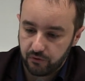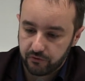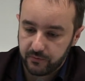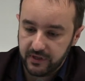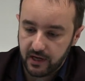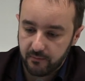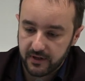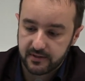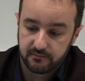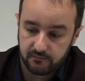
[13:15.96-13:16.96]
current
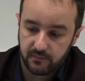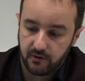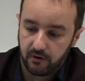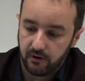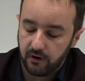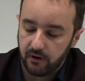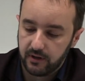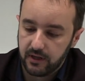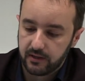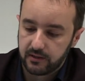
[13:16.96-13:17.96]
media, but are
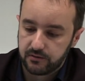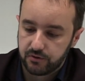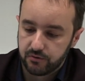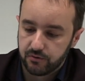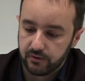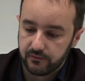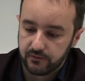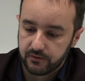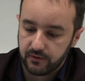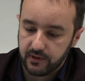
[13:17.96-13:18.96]
only linked
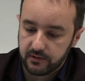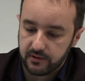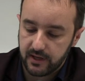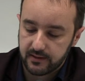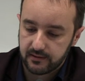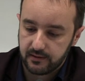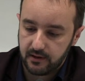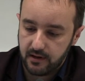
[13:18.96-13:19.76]
to the internet.